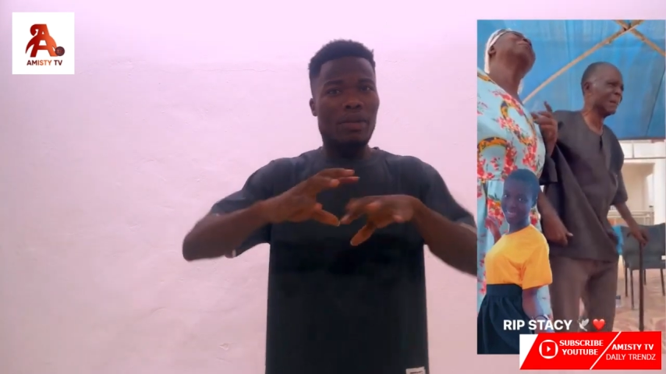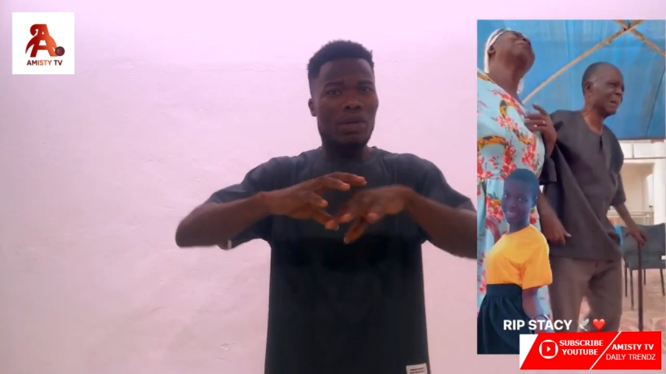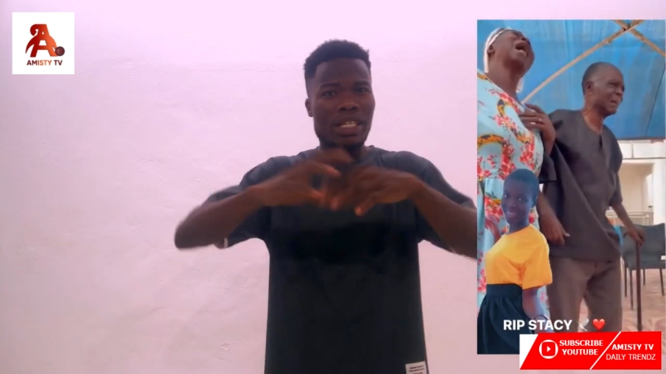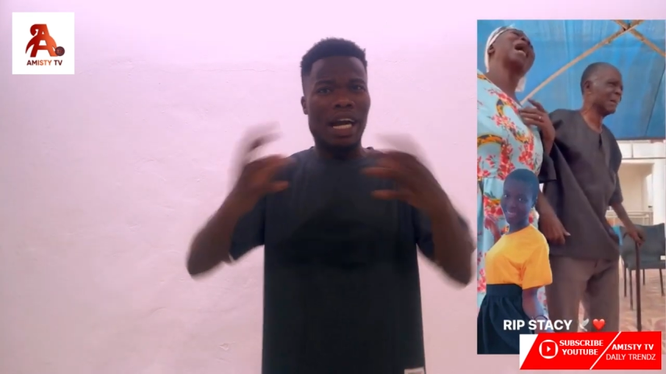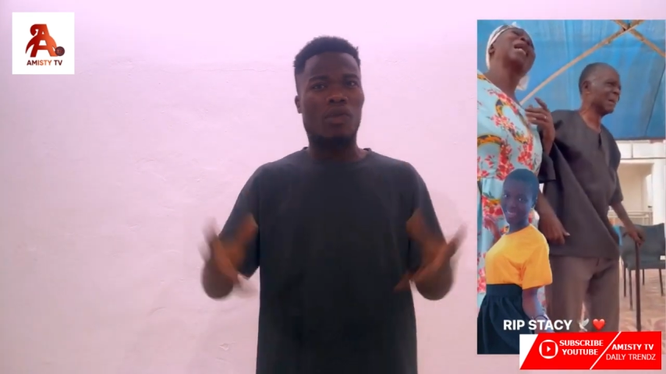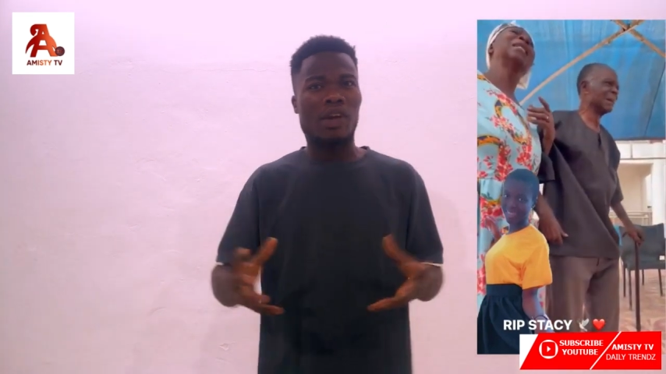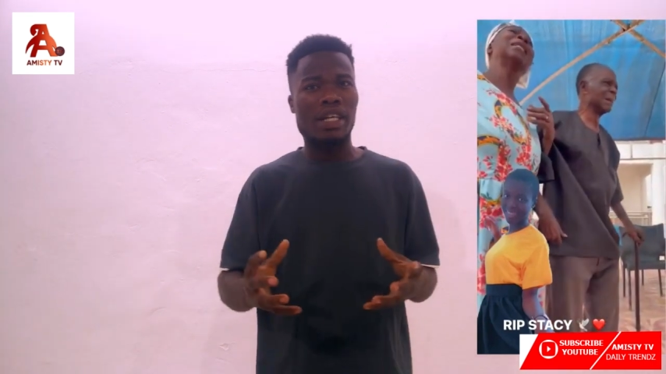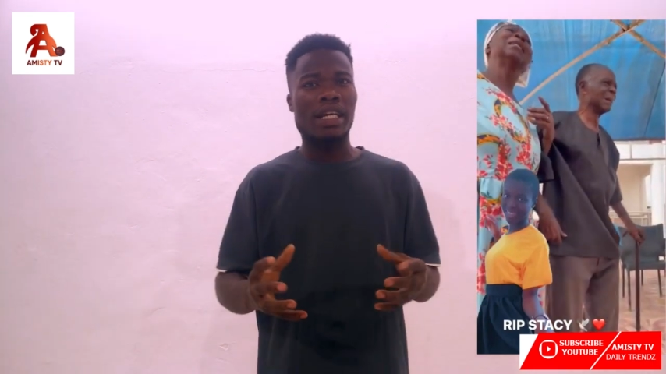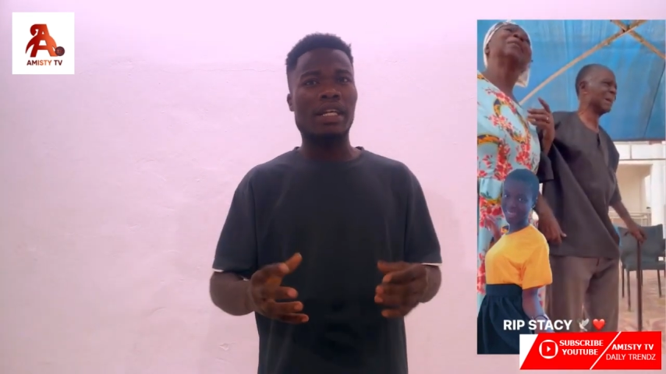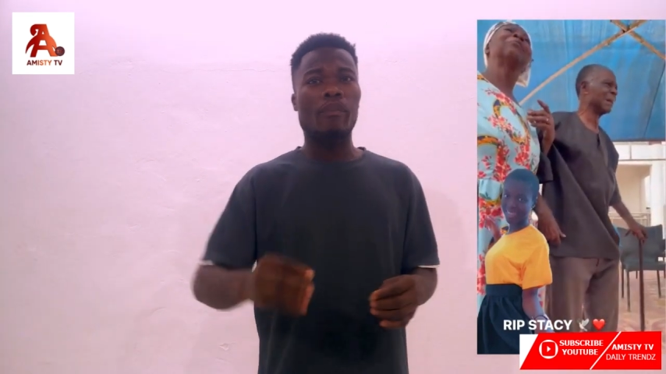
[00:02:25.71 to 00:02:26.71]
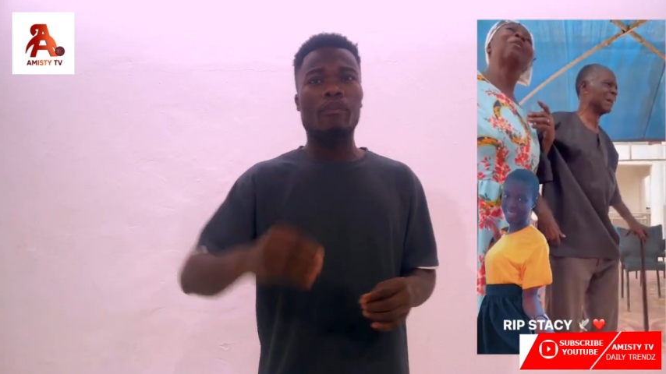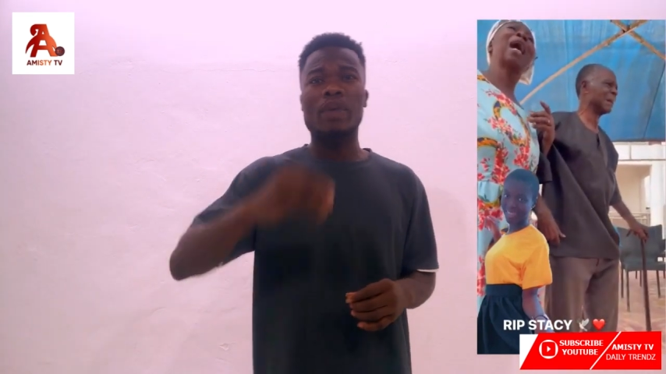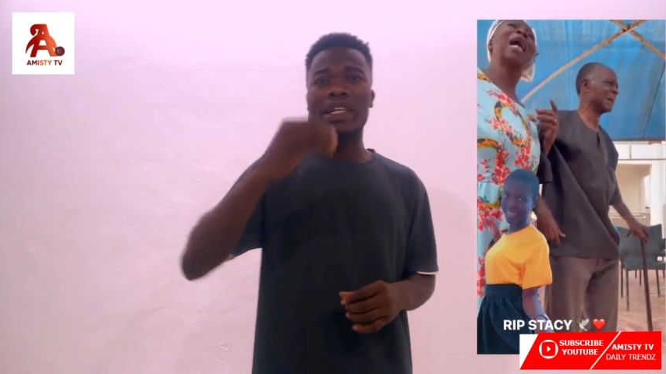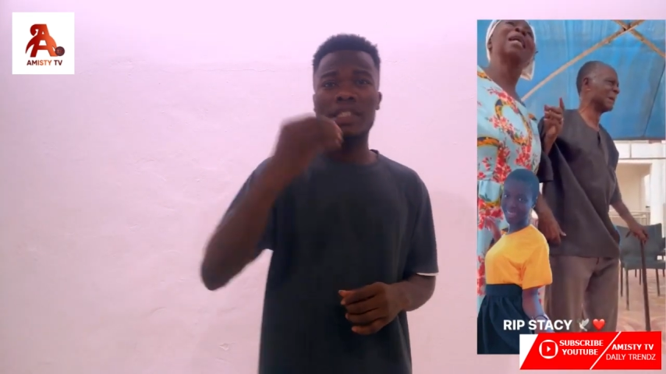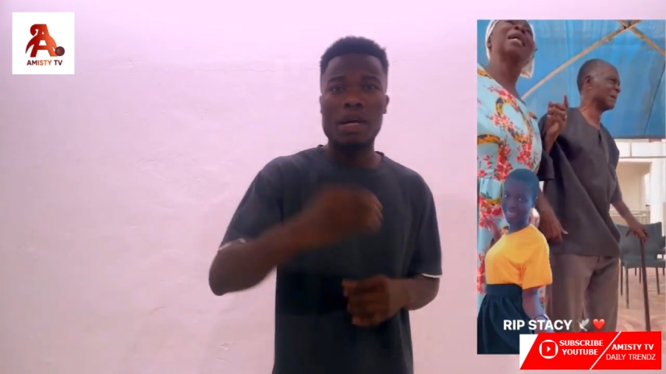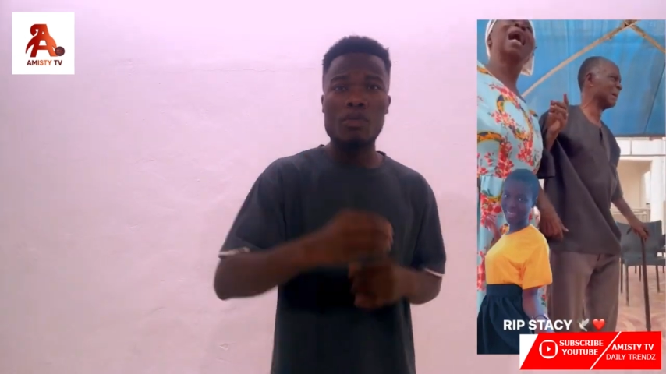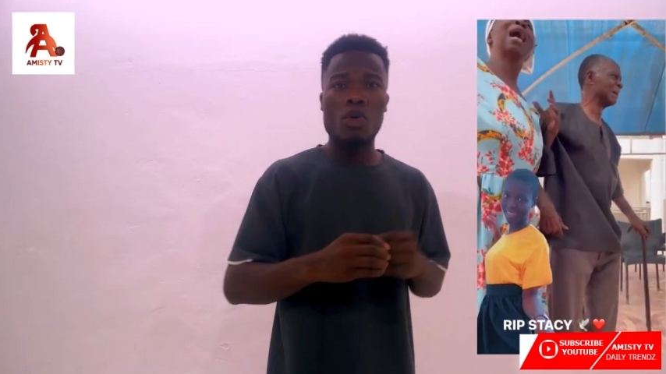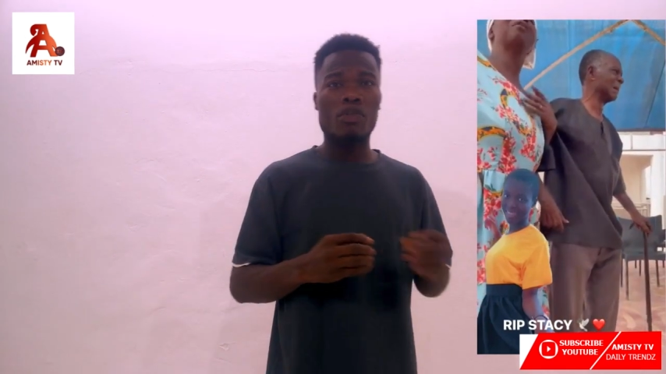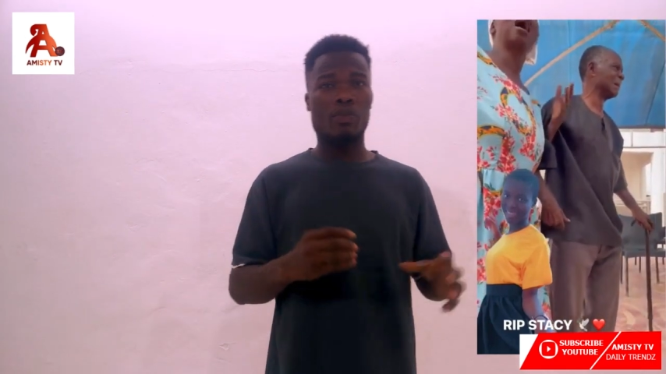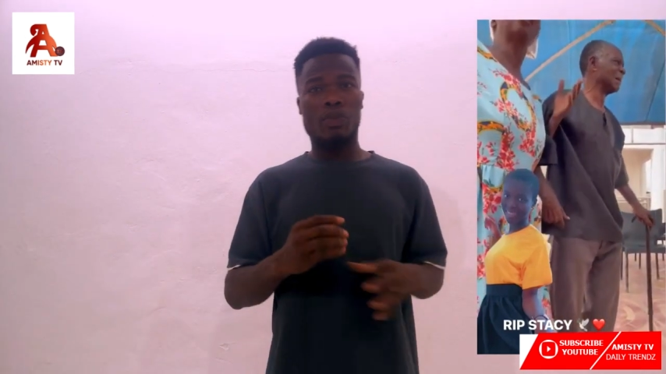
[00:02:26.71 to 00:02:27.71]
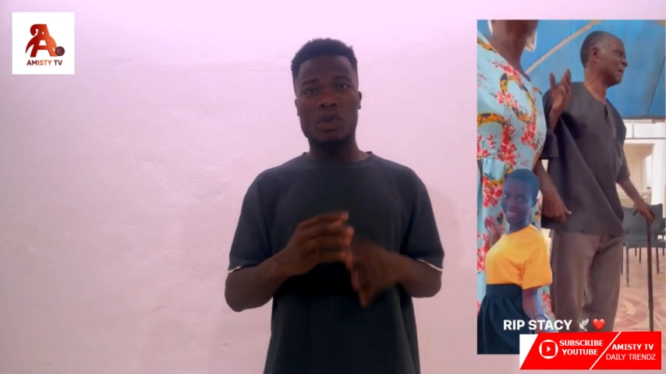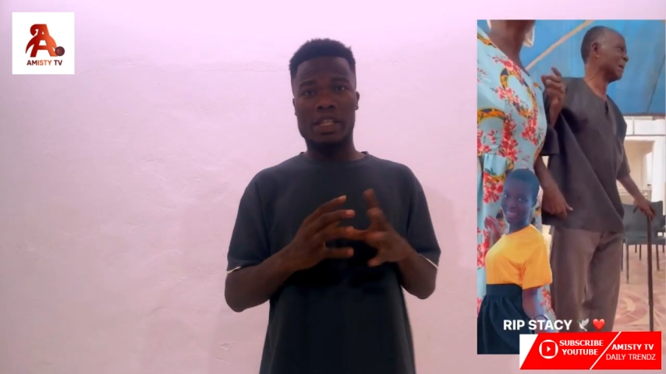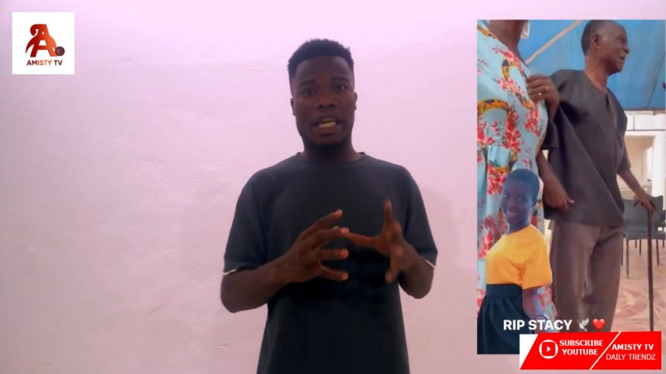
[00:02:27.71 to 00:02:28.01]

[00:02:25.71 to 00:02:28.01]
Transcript: move your friend. By some of what